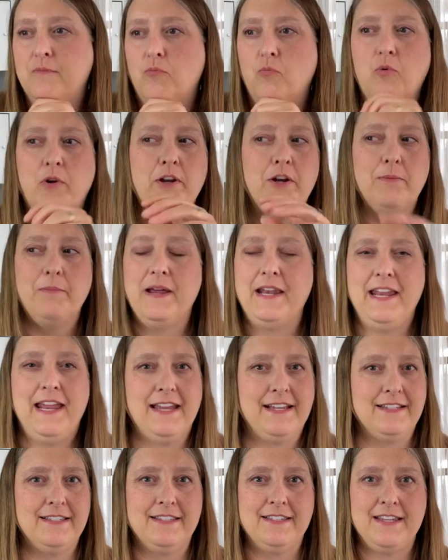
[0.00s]
what are my
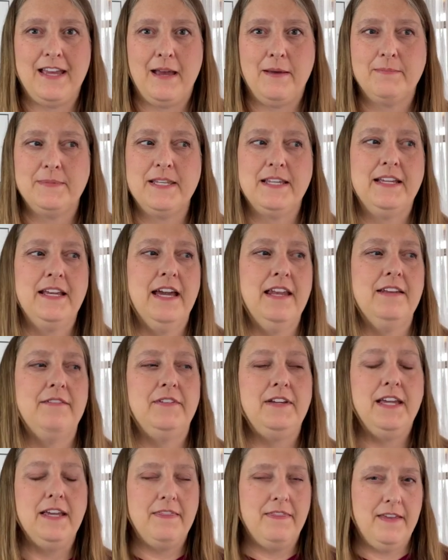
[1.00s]
next steps, and kind
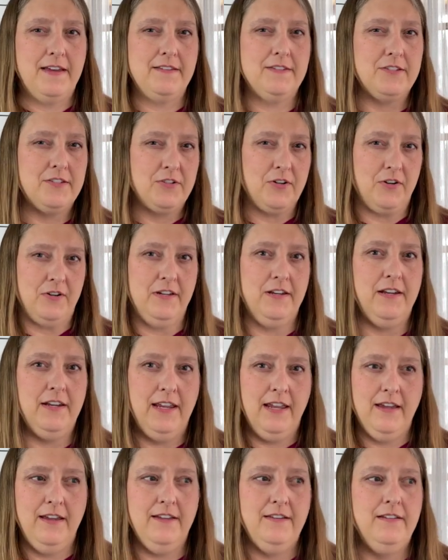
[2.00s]
of get that started
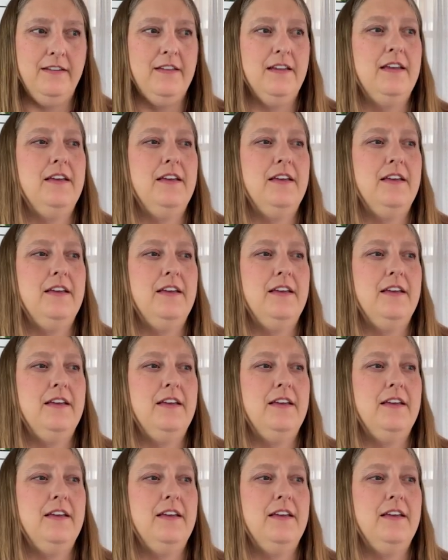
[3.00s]
again